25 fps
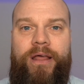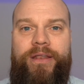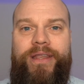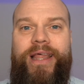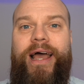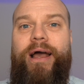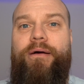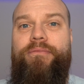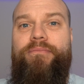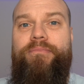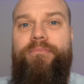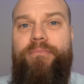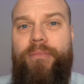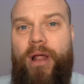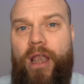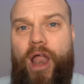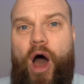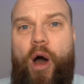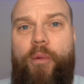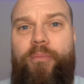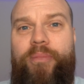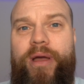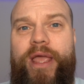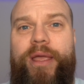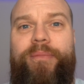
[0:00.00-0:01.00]
Now, a
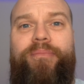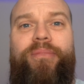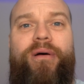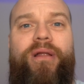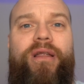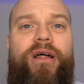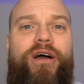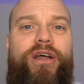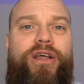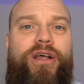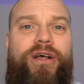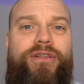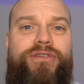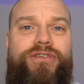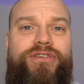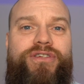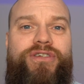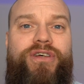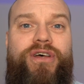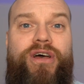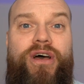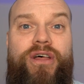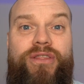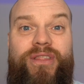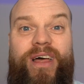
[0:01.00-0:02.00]
lot of people are
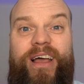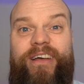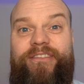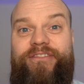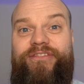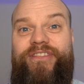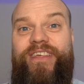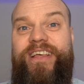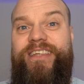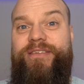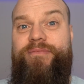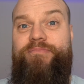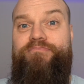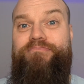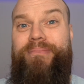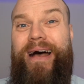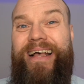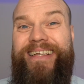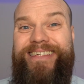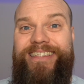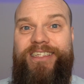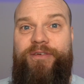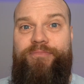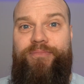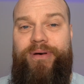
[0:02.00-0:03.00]
concerned that if this
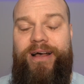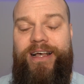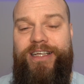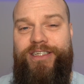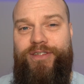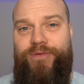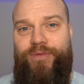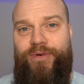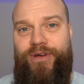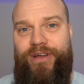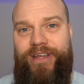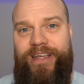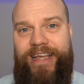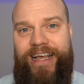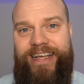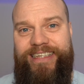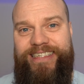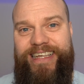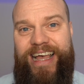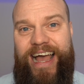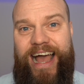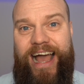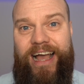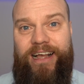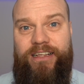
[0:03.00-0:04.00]
master password gets
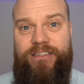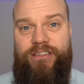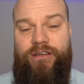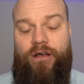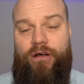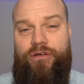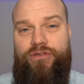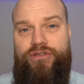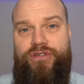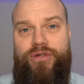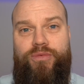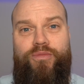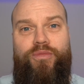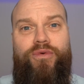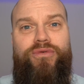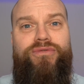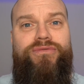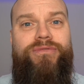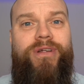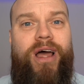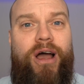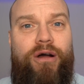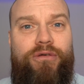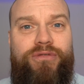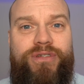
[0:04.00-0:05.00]
hacked or
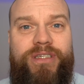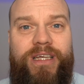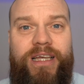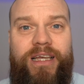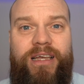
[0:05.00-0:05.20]
someone knows